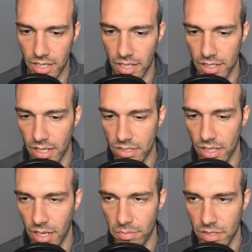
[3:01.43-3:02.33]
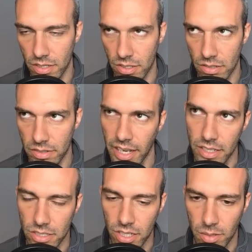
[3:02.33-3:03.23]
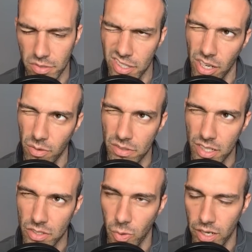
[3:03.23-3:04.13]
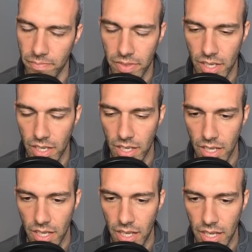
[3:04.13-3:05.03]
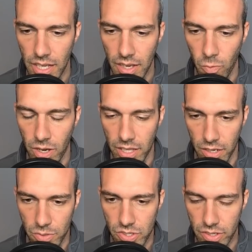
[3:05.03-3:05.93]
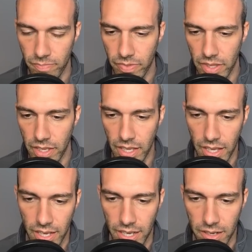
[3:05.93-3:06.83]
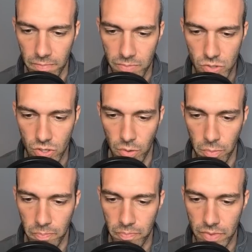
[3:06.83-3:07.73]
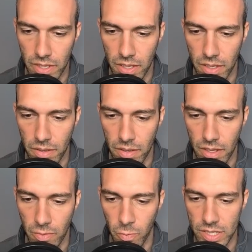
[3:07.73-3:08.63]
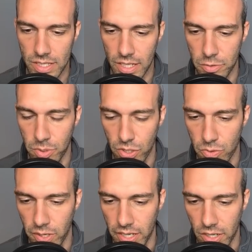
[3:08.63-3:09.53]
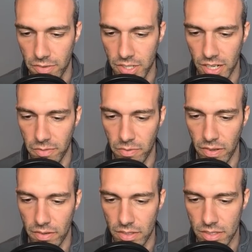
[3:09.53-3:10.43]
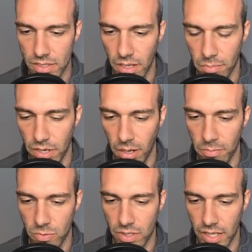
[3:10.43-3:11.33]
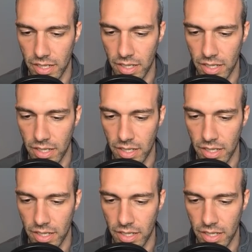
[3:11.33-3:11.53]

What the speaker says: and Dusclops, Dust Noir. One of the Ghosts. So with Sludge Brutal Swing, you're obviously going to have some problems with like